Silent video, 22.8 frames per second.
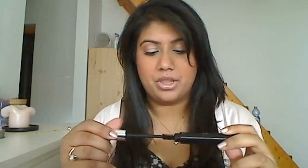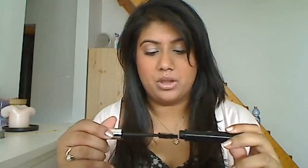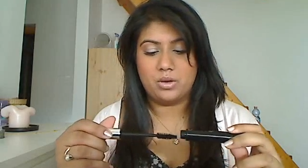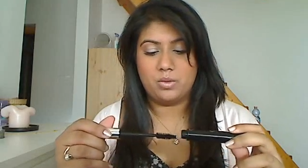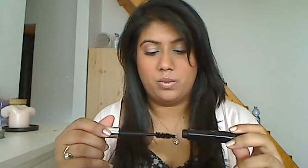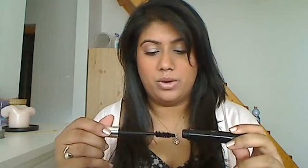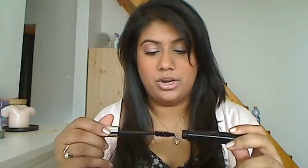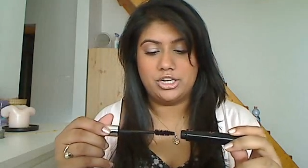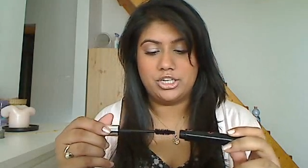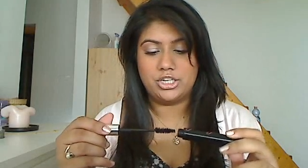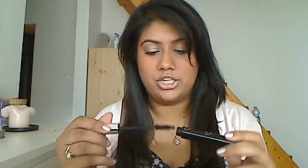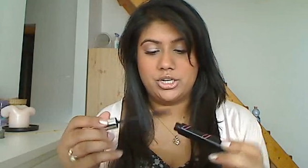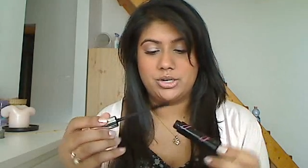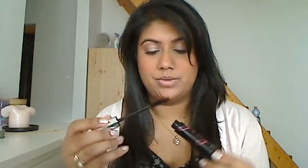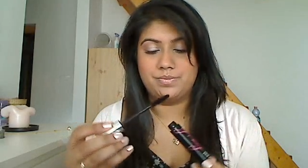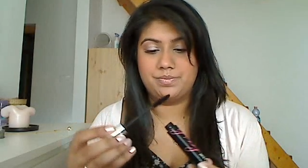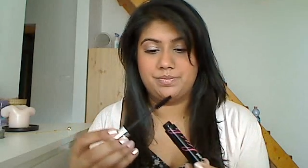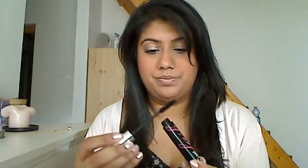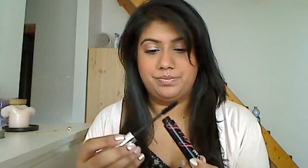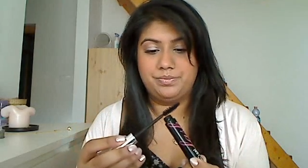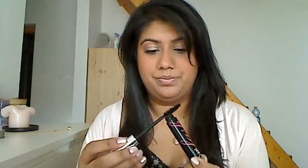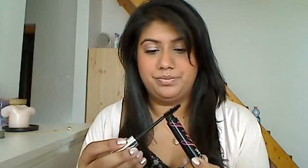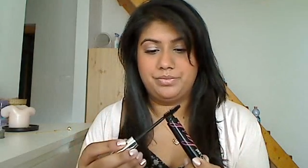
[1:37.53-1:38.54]
which
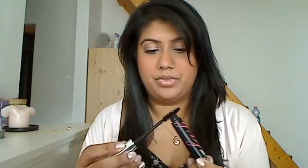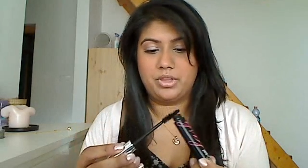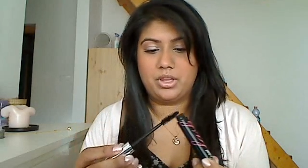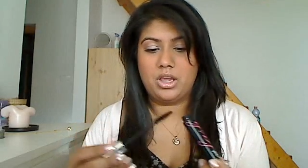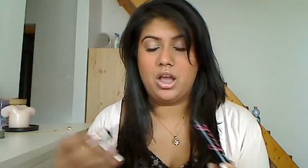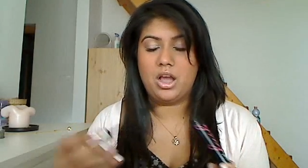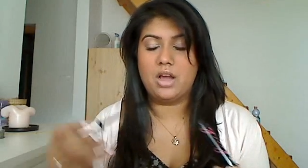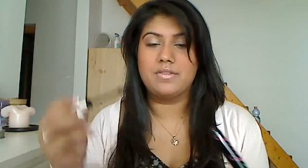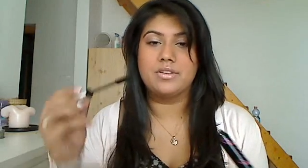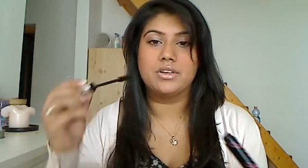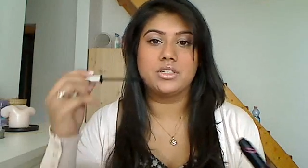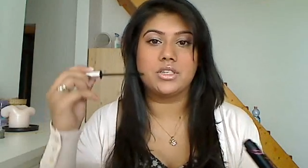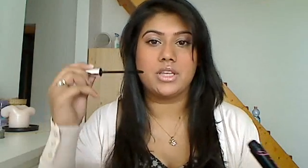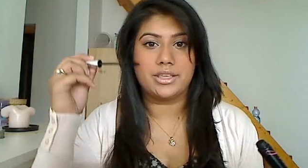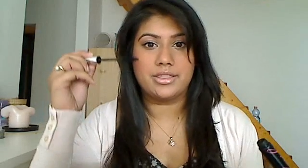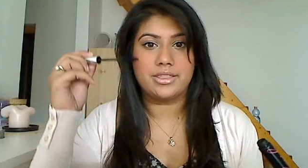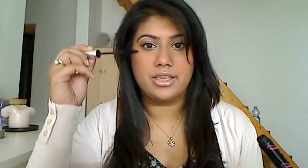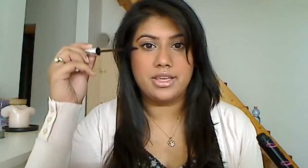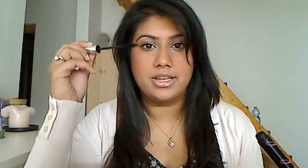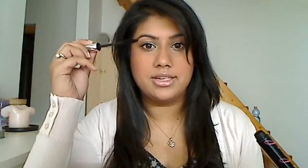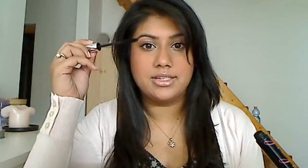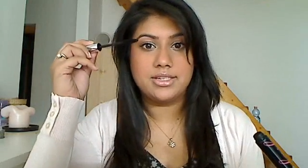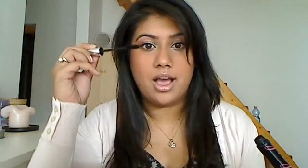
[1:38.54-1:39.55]
covers like
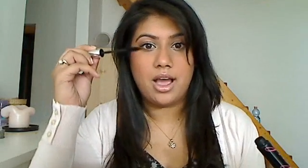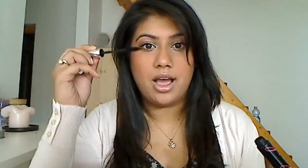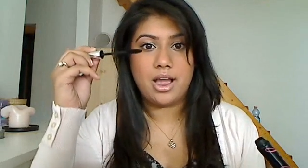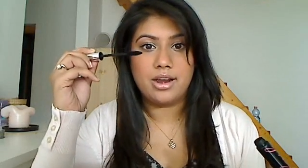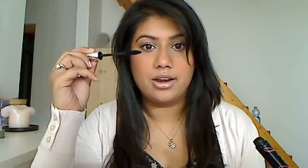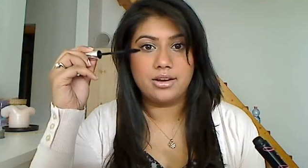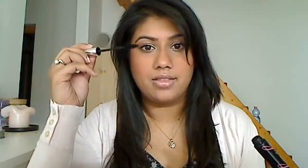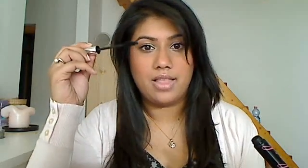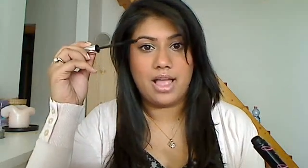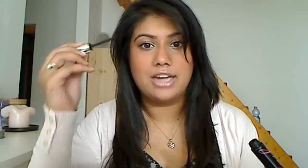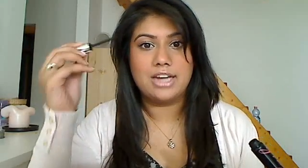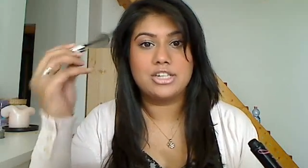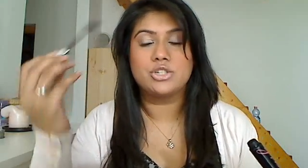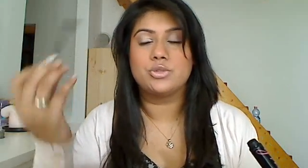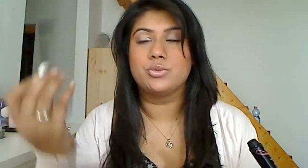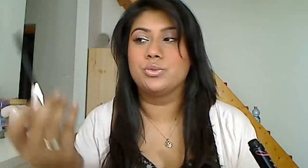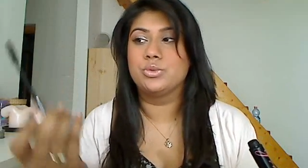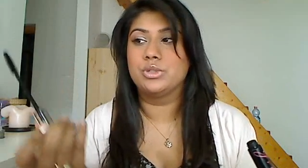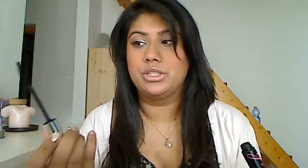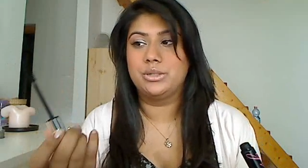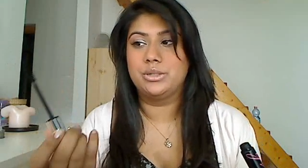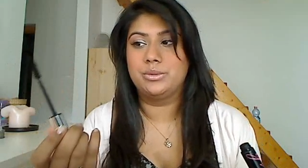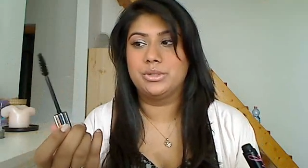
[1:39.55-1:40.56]
the entire lash
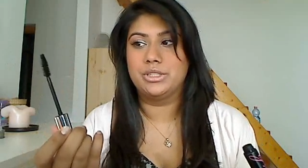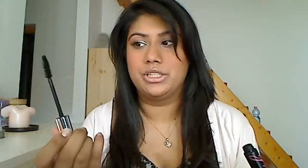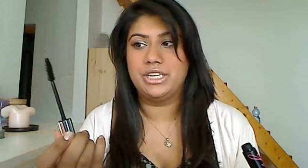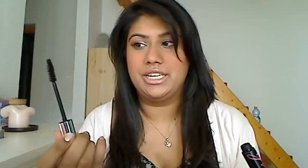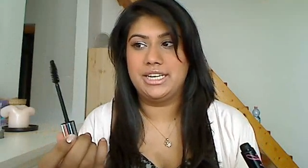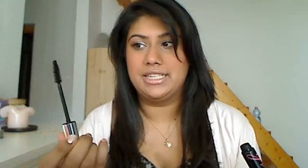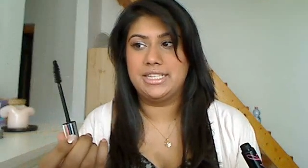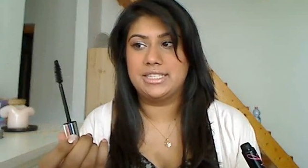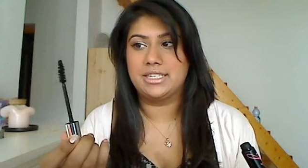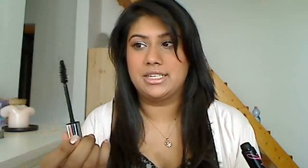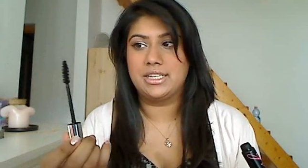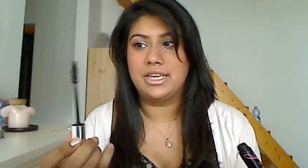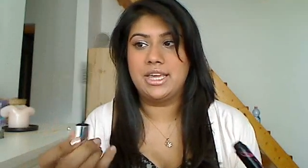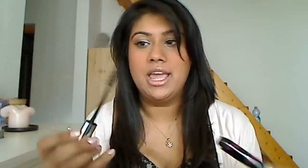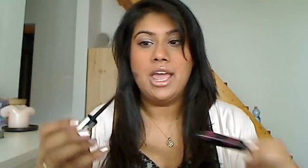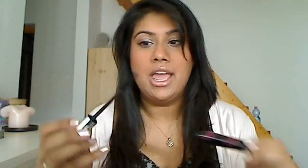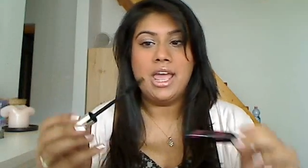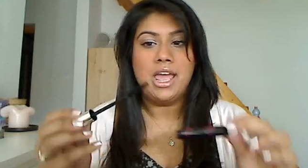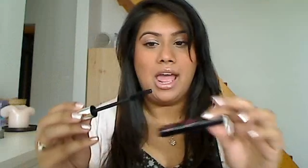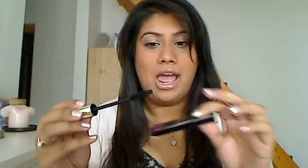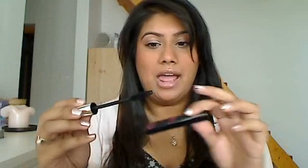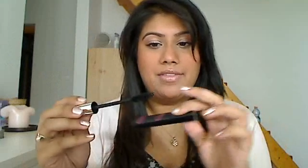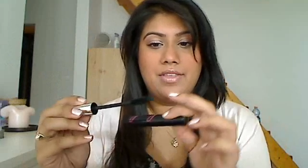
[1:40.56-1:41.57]
really easily,
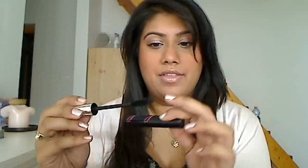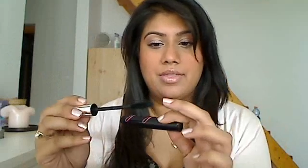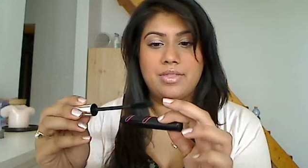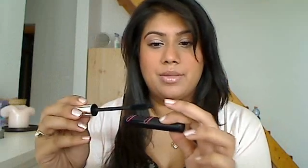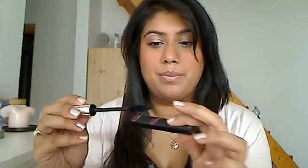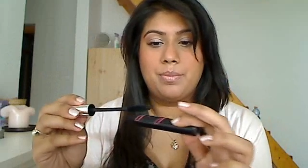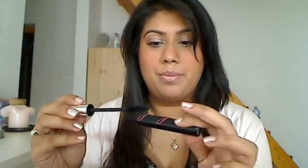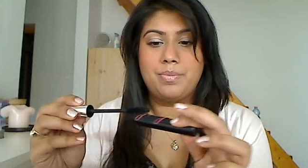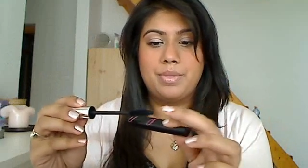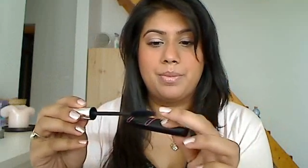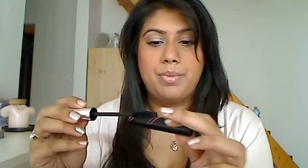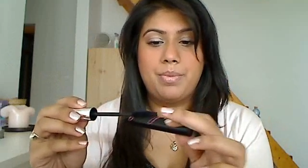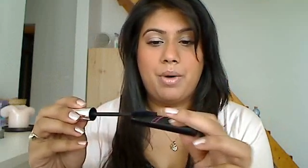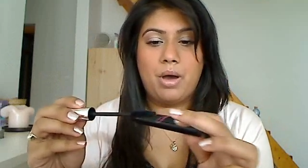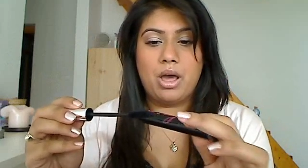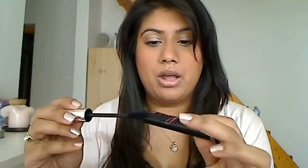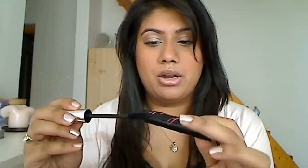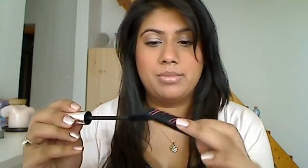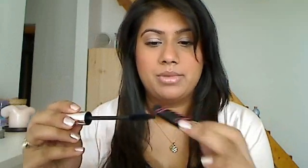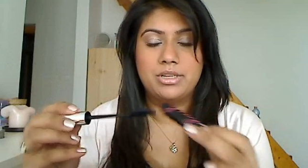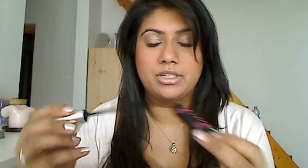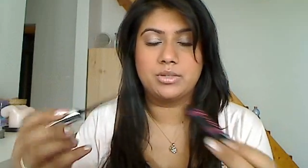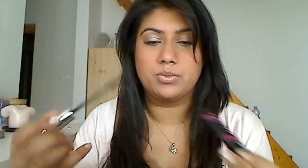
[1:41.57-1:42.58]
and then the
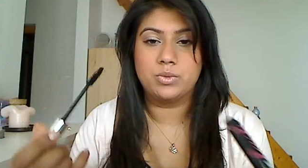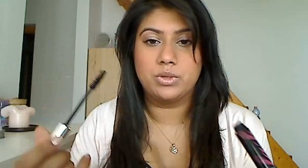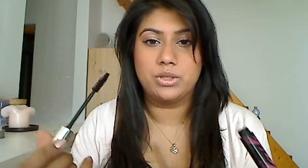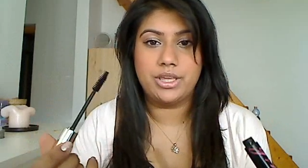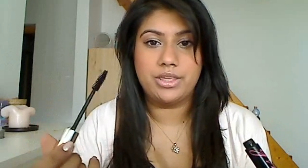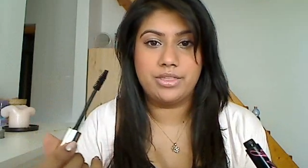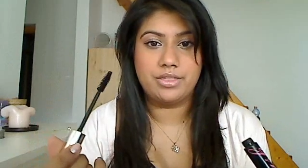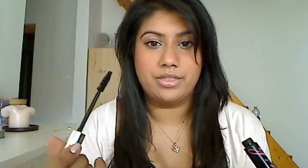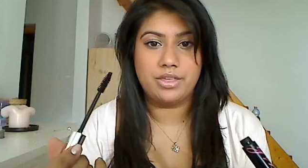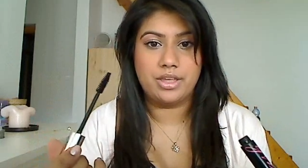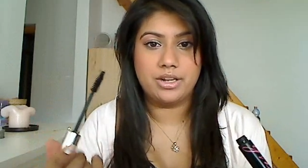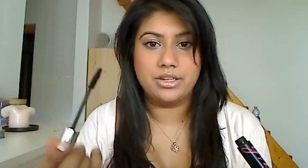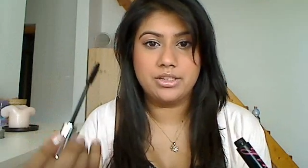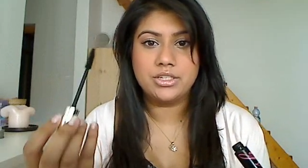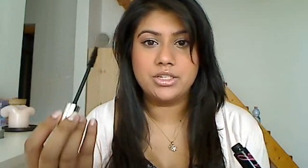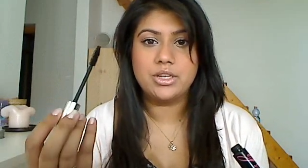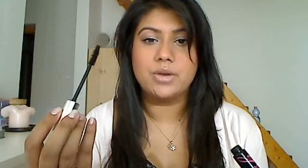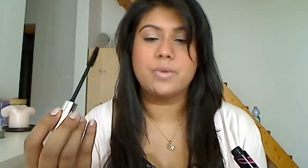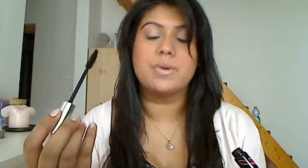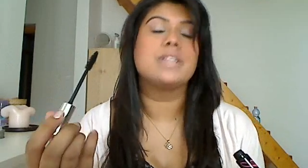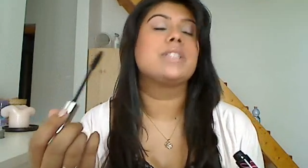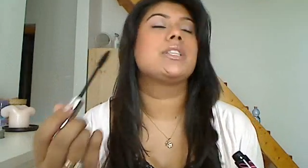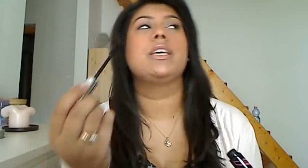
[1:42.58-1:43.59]
bottom is really thin,
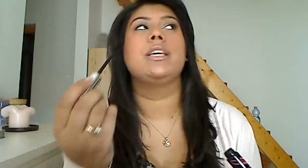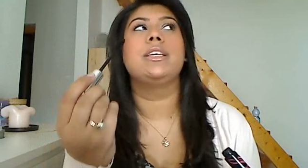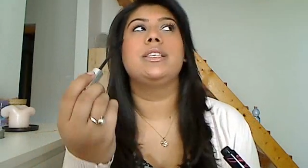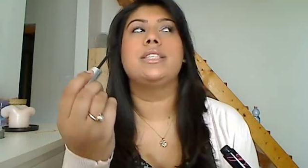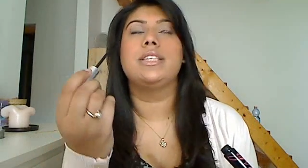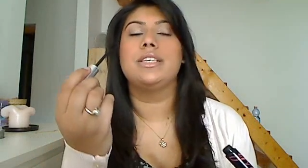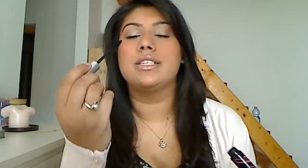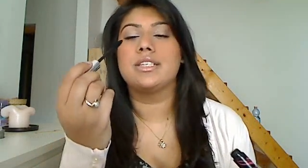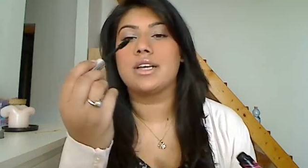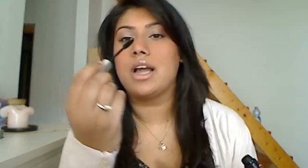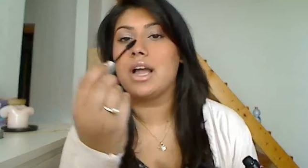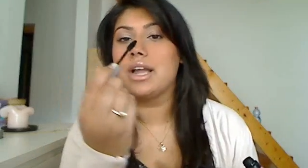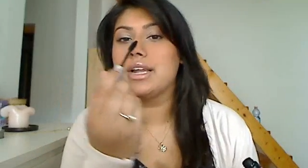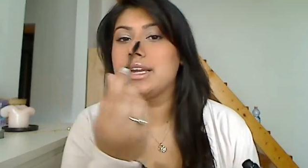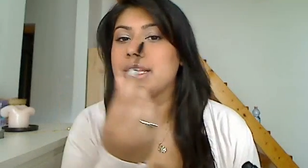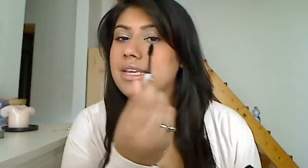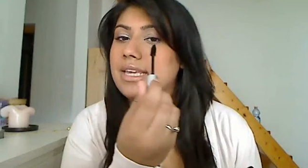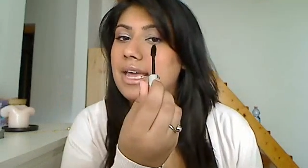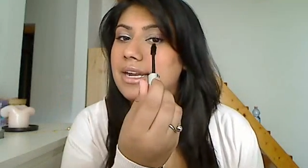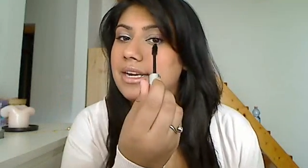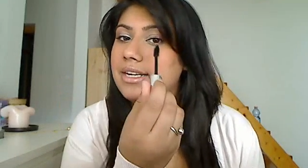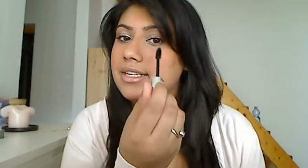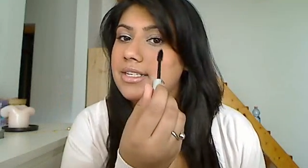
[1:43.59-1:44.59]
so it's easy to kind of
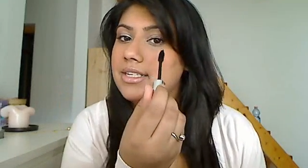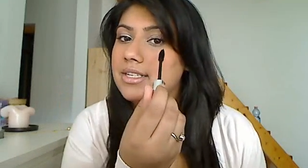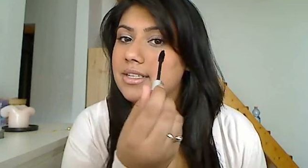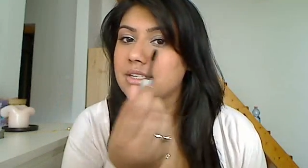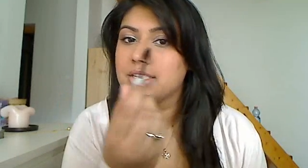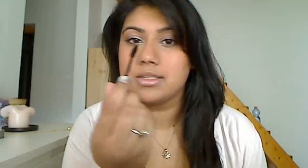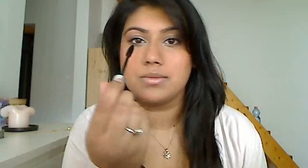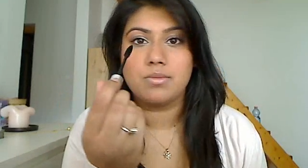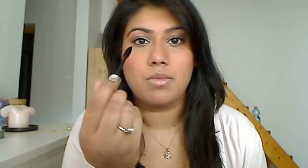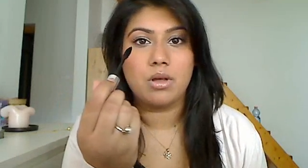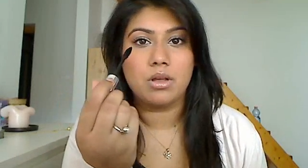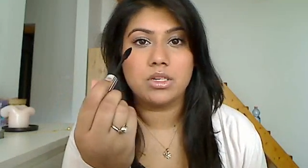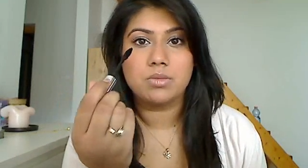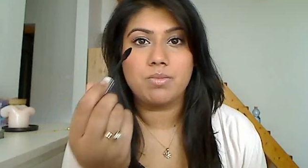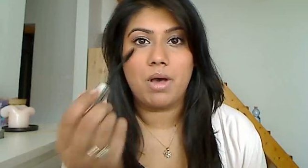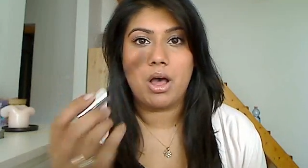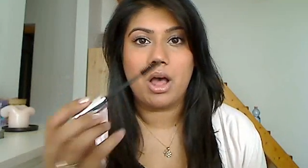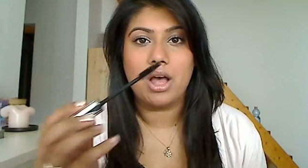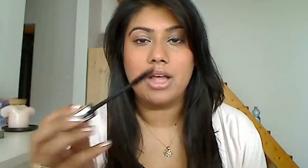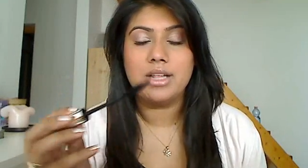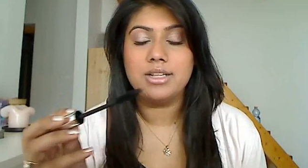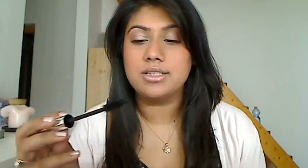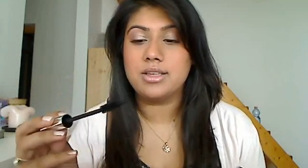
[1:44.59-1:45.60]
get into the small
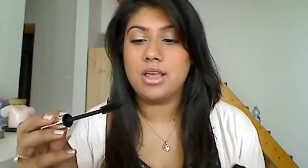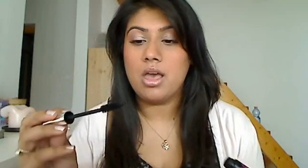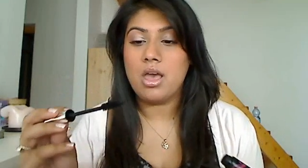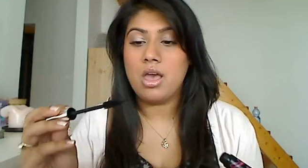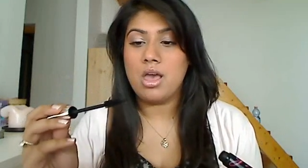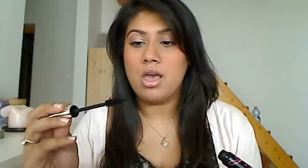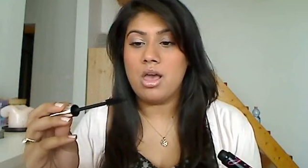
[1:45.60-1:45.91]
spots.